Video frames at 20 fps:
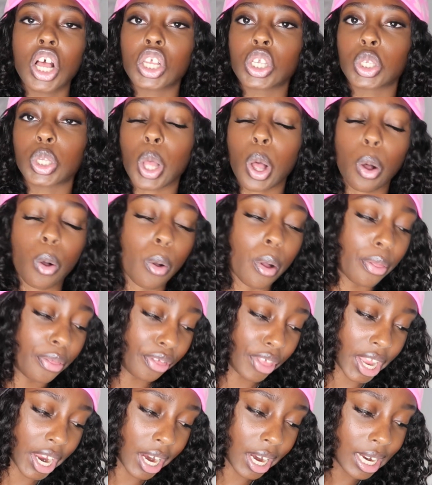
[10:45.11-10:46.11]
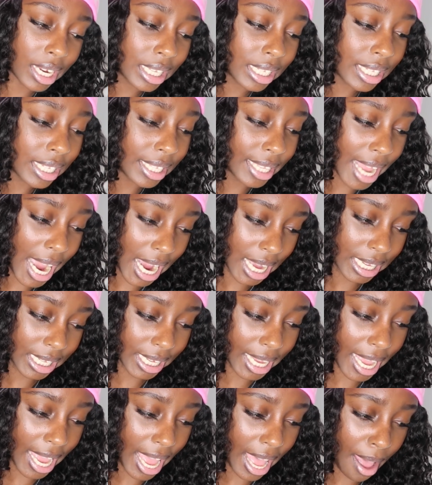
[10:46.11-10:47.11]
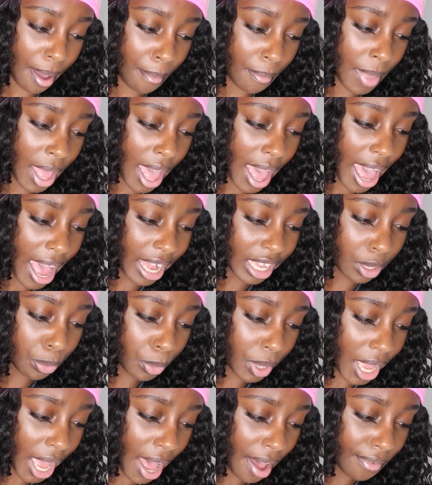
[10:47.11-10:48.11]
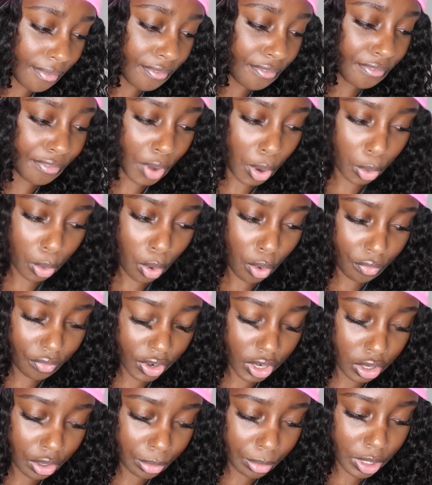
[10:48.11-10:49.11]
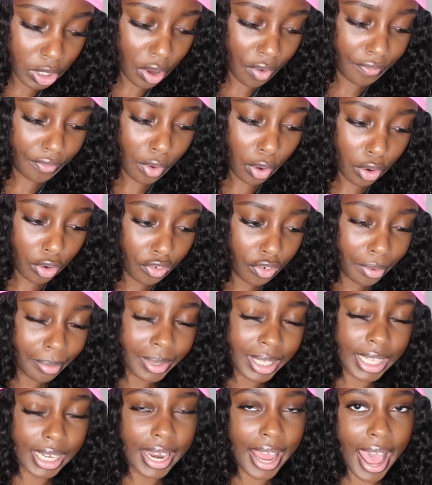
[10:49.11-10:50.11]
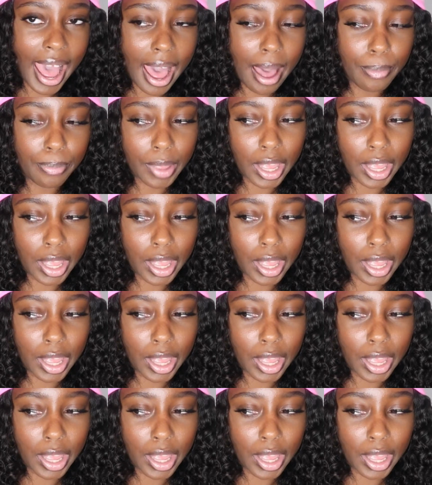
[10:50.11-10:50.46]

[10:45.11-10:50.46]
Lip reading: So there is Daz Cam, and then we have Photo Room. So Photo Room is an app